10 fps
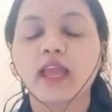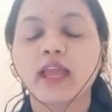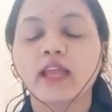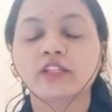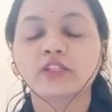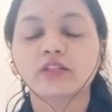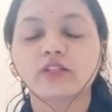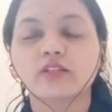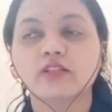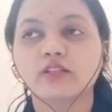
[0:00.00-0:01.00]
and
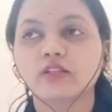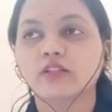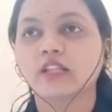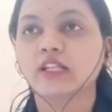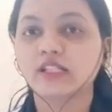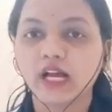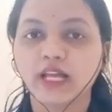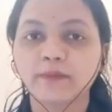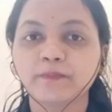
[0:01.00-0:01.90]
they die.